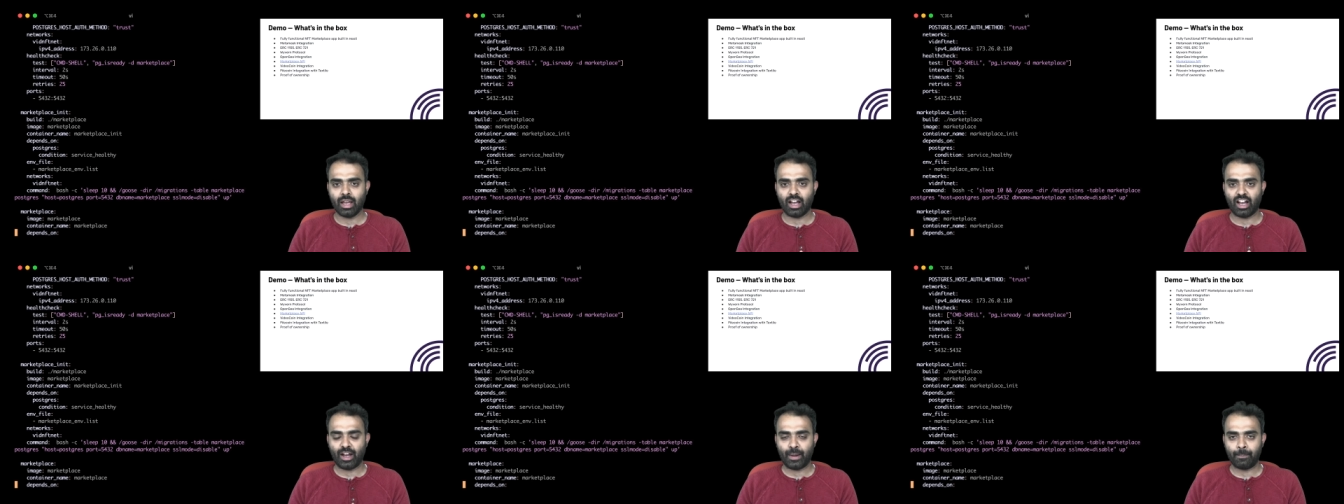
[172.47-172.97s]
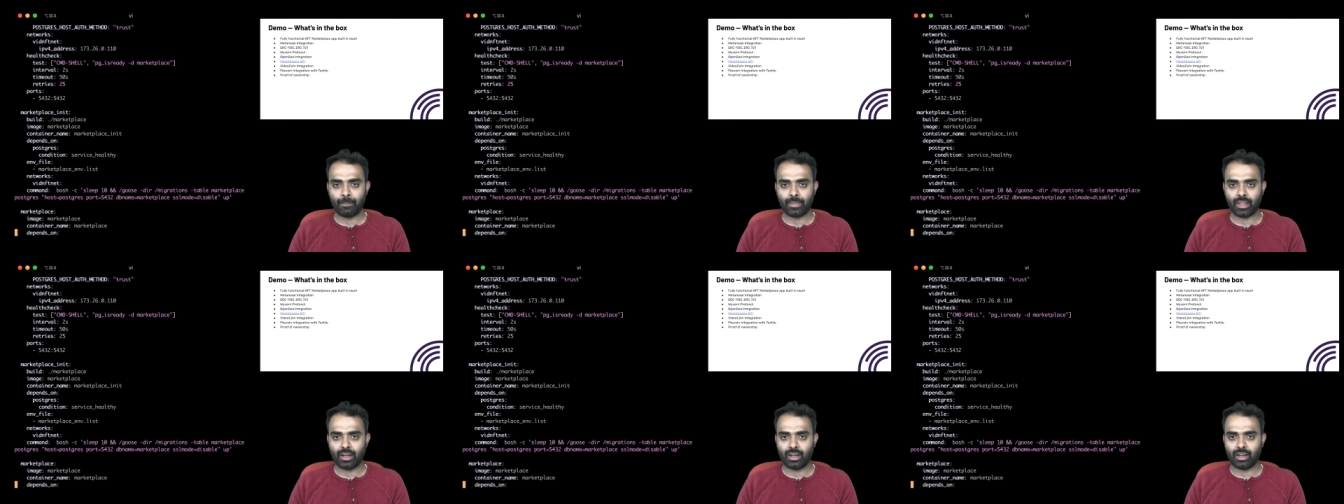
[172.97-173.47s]
um,
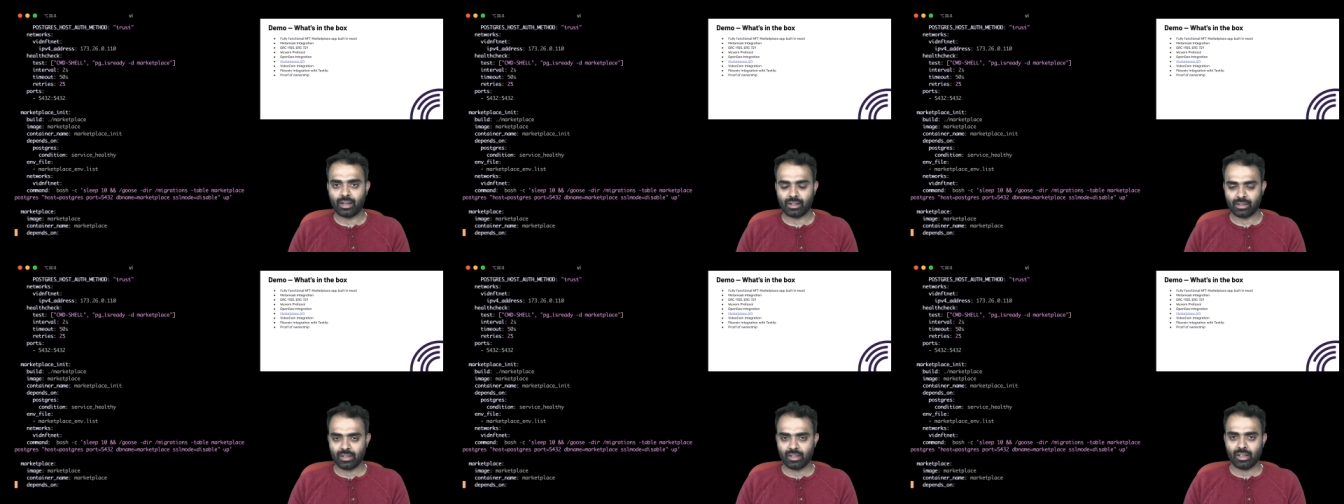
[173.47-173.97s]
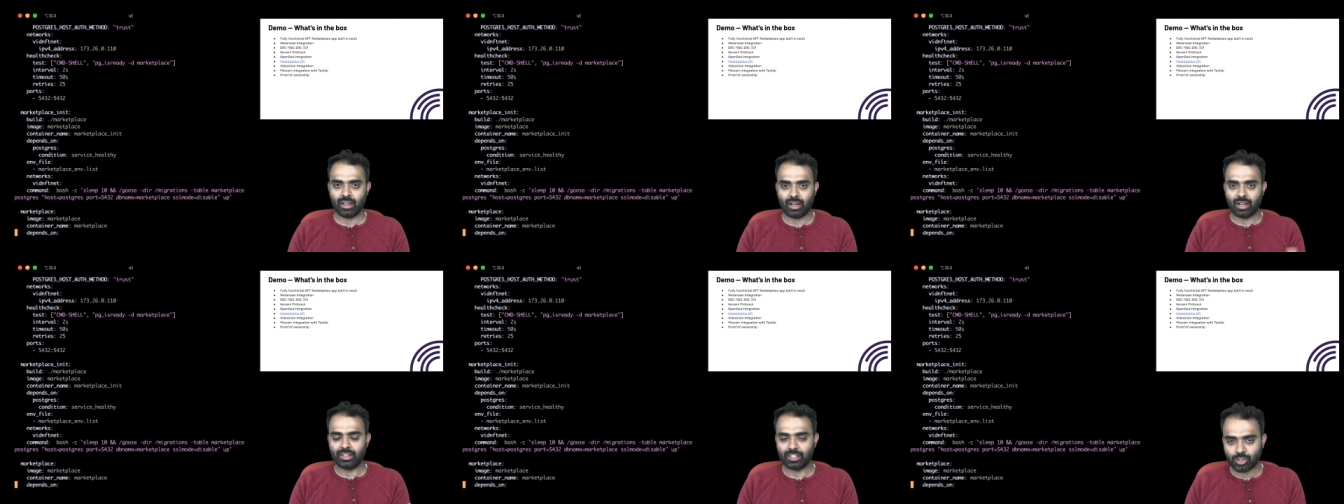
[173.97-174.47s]
uh,
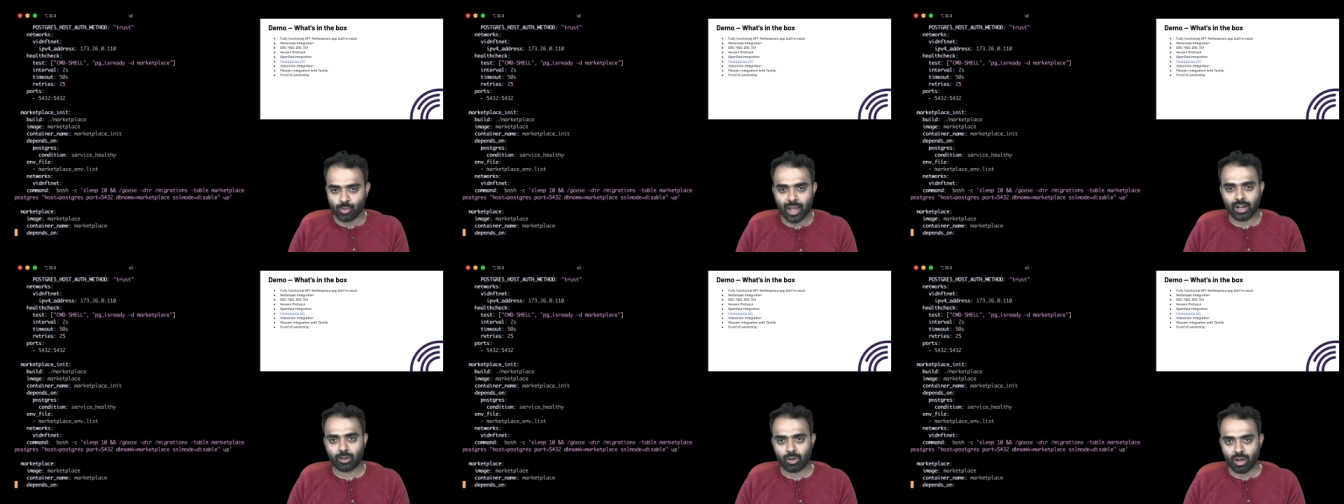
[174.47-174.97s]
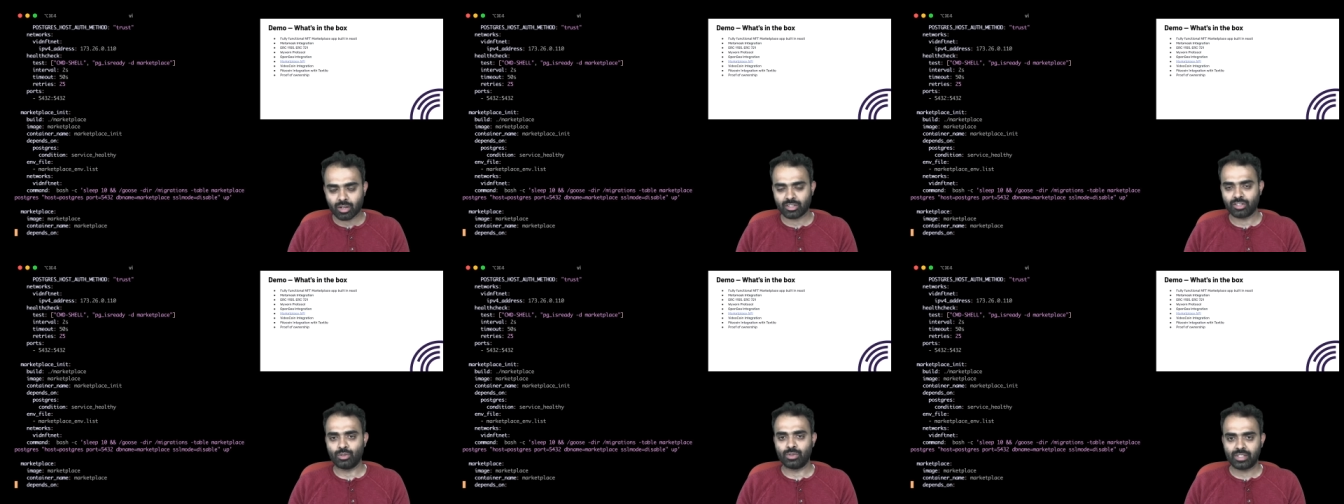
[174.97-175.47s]
uh, in the Swagger
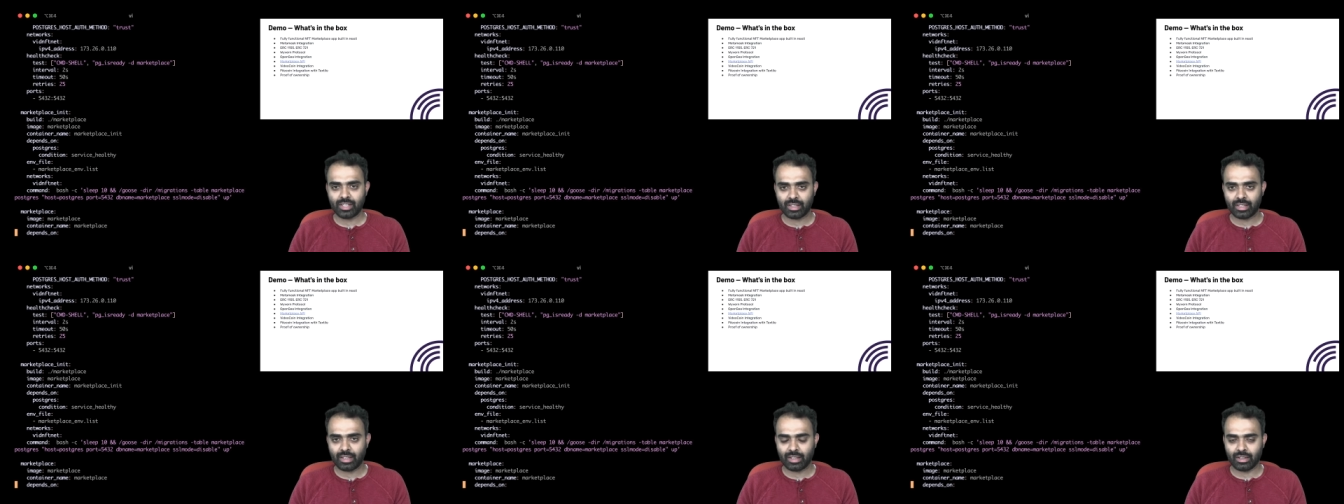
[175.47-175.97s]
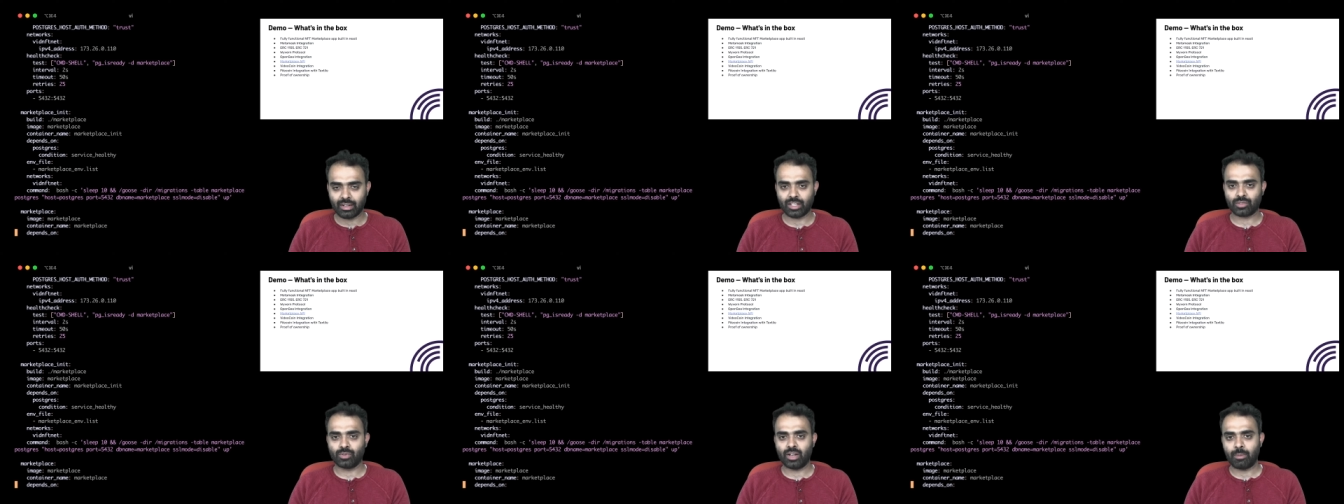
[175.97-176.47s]
docs, you'll see the
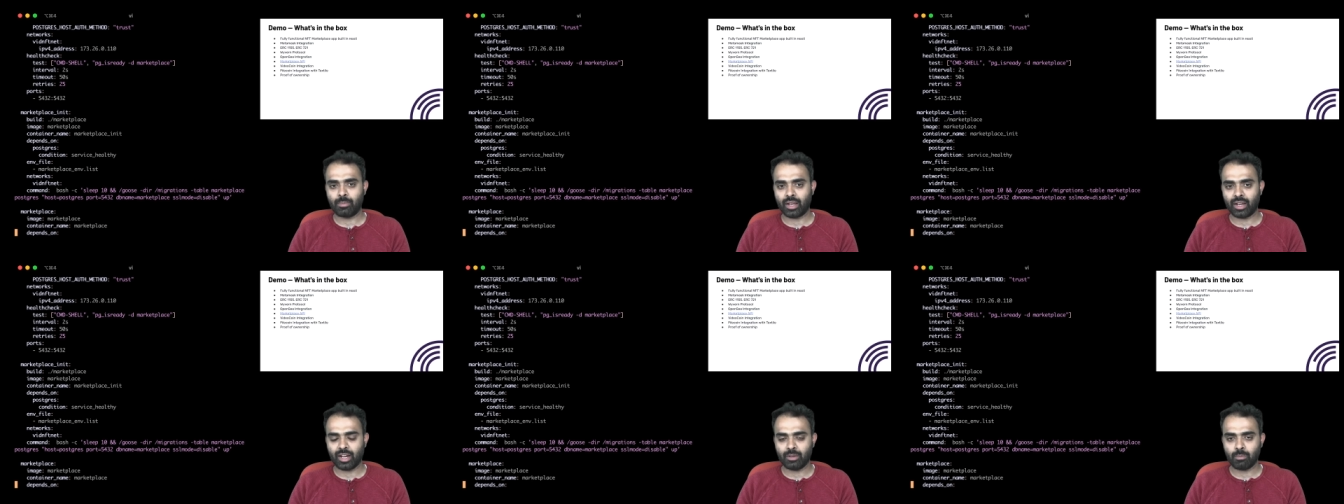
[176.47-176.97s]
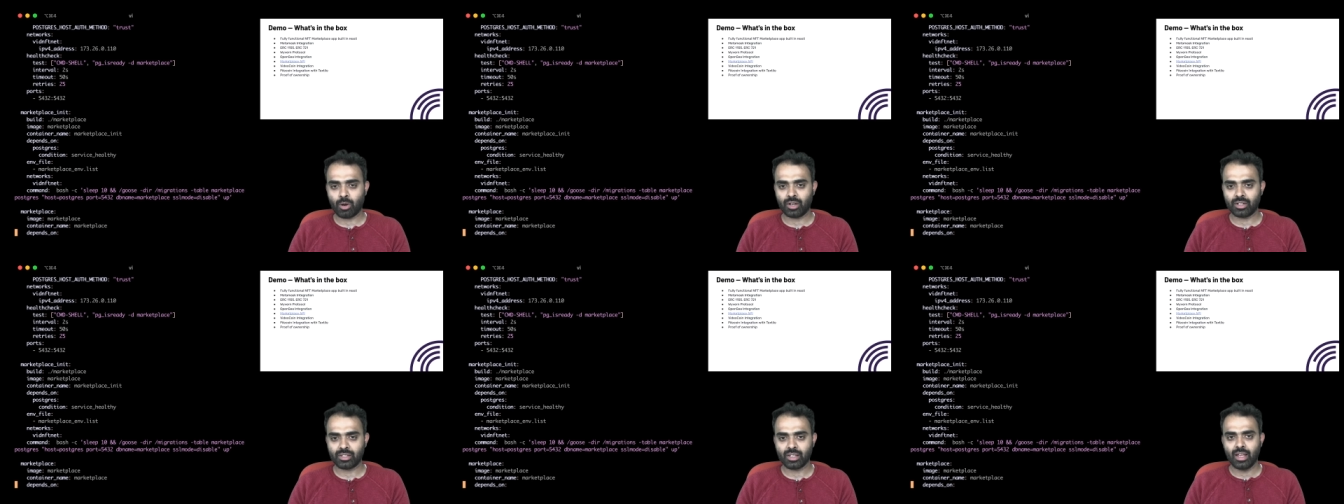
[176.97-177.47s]
RESTful API
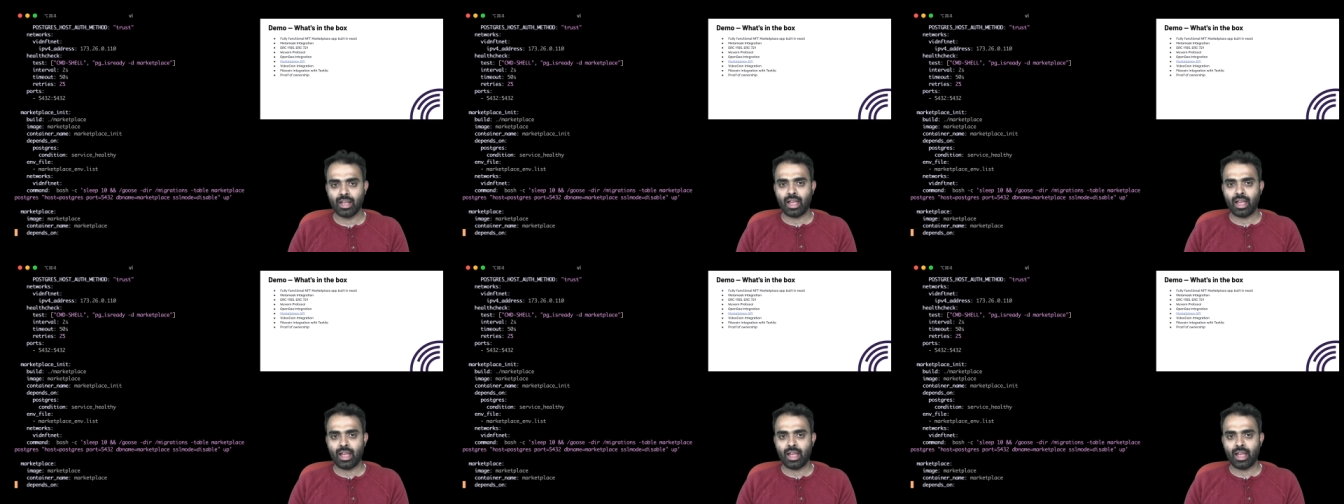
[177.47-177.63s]
endpoints.